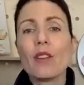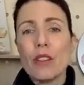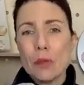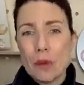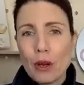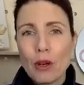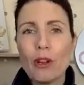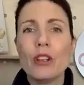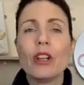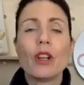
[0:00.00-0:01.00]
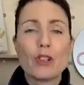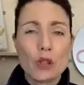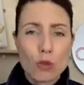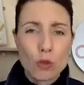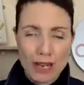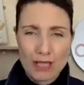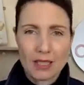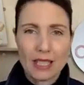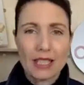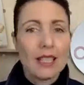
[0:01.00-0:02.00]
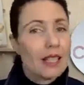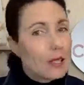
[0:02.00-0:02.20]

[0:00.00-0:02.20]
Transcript: the burn directly.